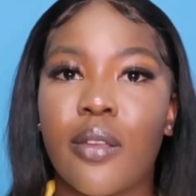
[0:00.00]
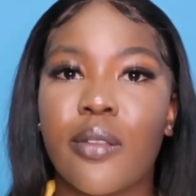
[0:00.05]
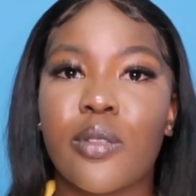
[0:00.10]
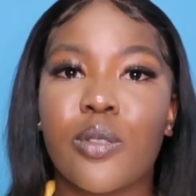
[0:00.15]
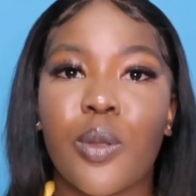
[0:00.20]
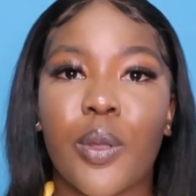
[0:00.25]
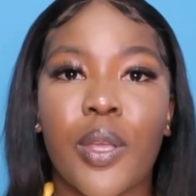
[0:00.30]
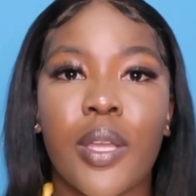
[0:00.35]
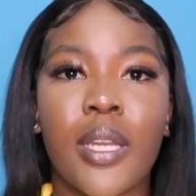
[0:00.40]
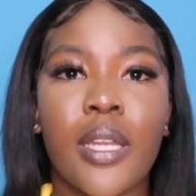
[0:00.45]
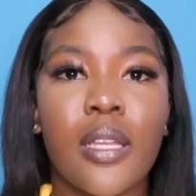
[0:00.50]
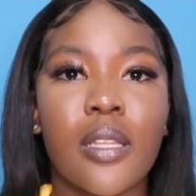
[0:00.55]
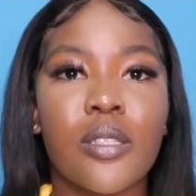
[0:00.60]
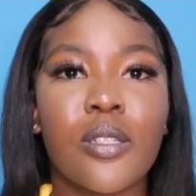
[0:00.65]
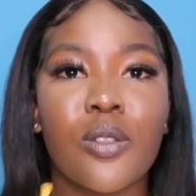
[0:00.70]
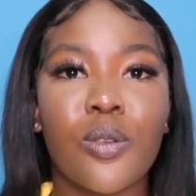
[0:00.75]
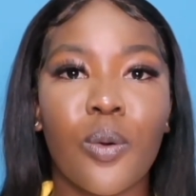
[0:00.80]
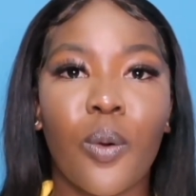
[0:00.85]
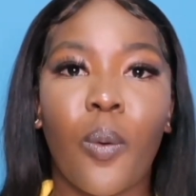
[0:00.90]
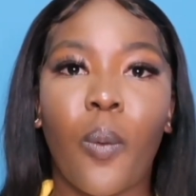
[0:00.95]
So you need
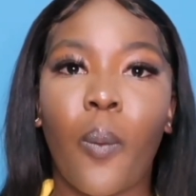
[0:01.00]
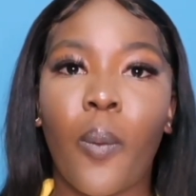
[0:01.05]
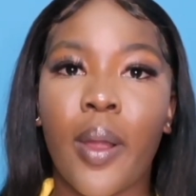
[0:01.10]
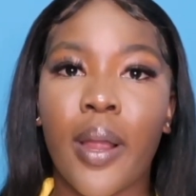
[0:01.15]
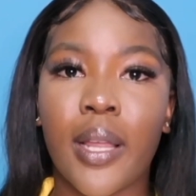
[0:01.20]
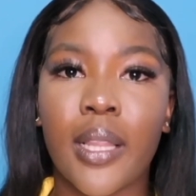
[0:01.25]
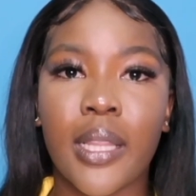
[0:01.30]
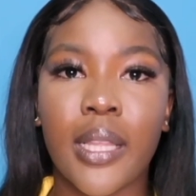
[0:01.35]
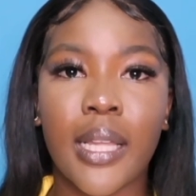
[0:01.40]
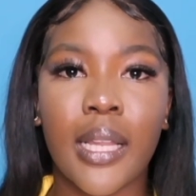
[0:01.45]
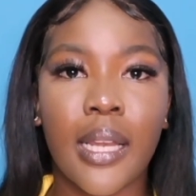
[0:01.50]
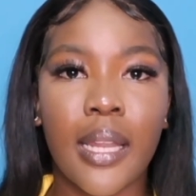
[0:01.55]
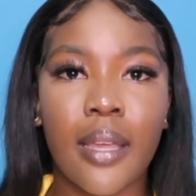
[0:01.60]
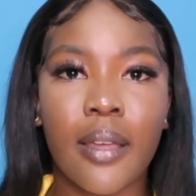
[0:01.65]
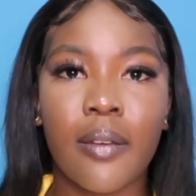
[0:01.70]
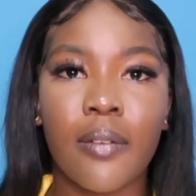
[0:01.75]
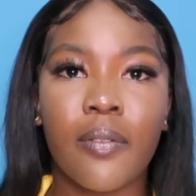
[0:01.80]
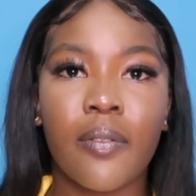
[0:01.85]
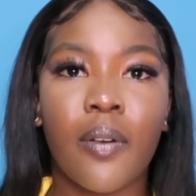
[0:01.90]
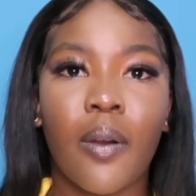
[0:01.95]
to know where they
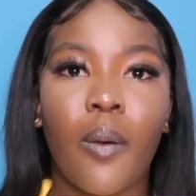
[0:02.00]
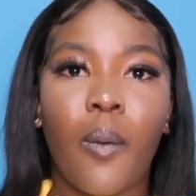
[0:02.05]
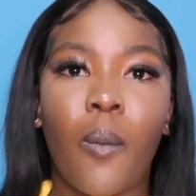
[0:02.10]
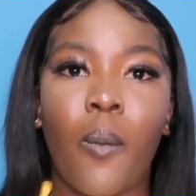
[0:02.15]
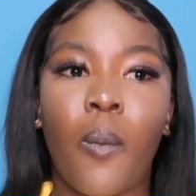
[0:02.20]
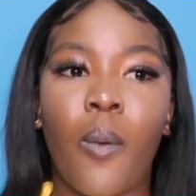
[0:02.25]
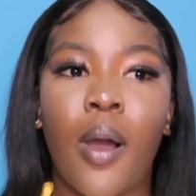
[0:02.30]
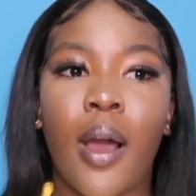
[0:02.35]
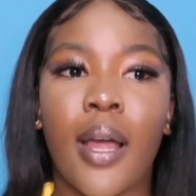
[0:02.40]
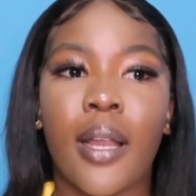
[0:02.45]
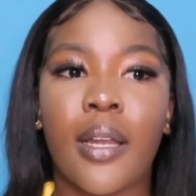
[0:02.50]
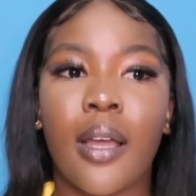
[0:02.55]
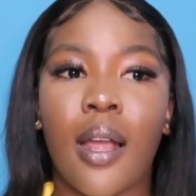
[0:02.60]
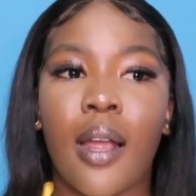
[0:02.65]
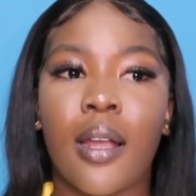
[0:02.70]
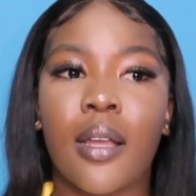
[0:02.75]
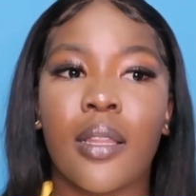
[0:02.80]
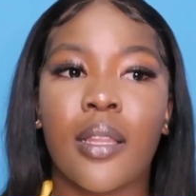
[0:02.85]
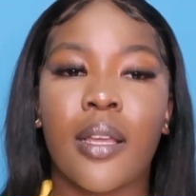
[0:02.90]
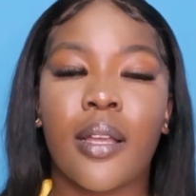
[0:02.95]
live, what
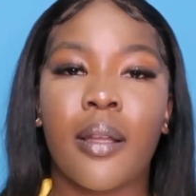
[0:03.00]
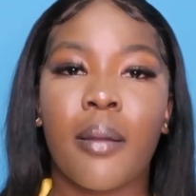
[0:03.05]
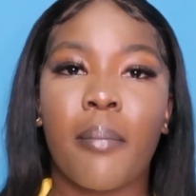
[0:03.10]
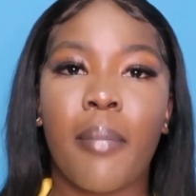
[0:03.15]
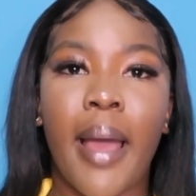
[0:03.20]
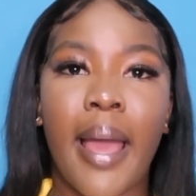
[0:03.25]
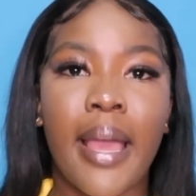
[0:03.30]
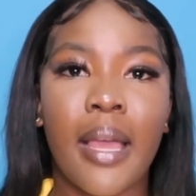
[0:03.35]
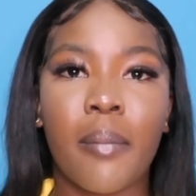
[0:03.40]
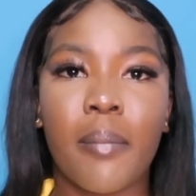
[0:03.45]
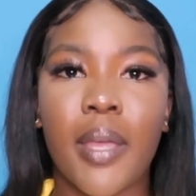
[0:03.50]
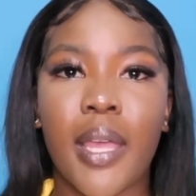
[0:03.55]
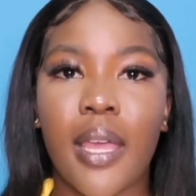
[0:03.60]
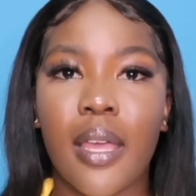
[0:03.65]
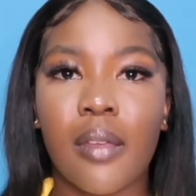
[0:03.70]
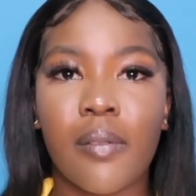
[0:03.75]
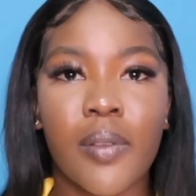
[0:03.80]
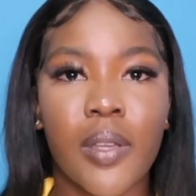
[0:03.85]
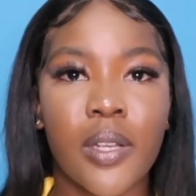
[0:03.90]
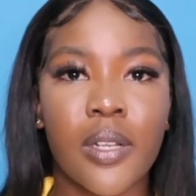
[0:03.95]
are their buying
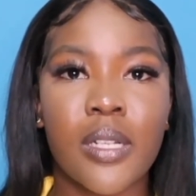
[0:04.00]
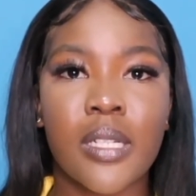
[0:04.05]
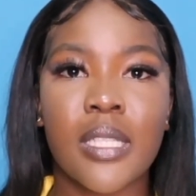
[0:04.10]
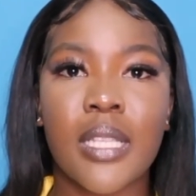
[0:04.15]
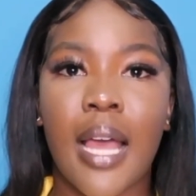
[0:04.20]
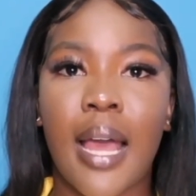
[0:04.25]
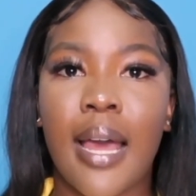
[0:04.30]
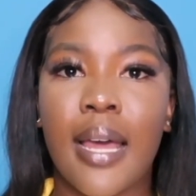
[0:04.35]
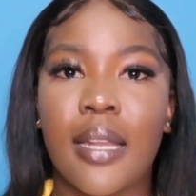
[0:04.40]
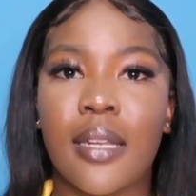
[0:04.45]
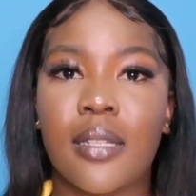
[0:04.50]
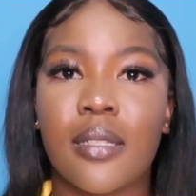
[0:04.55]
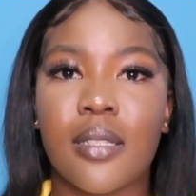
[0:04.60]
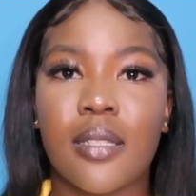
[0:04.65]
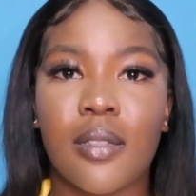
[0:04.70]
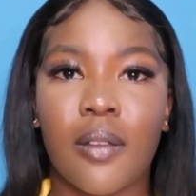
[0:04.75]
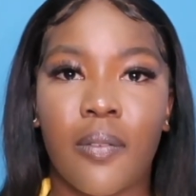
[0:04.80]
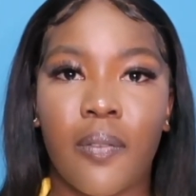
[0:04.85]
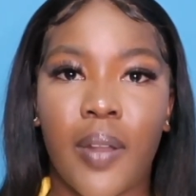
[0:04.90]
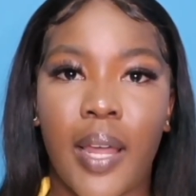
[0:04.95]
behaviors and
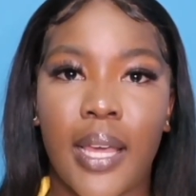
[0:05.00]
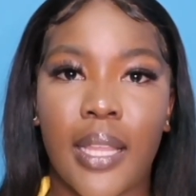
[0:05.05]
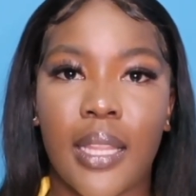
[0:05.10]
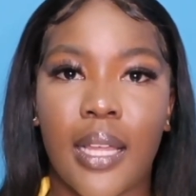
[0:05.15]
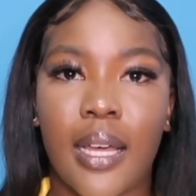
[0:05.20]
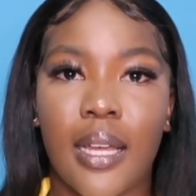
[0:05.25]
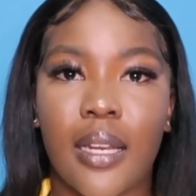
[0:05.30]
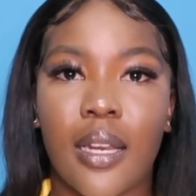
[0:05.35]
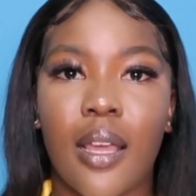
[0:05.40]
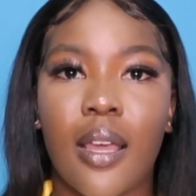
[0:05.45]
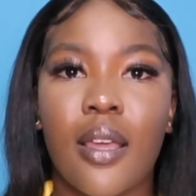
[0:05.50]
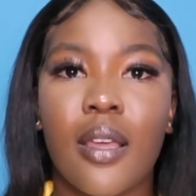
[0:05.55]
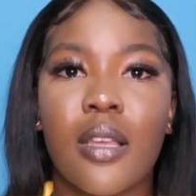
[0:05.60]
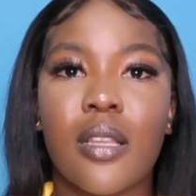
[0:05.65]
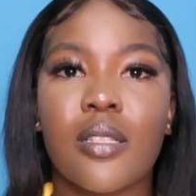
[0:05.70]
stuff like that.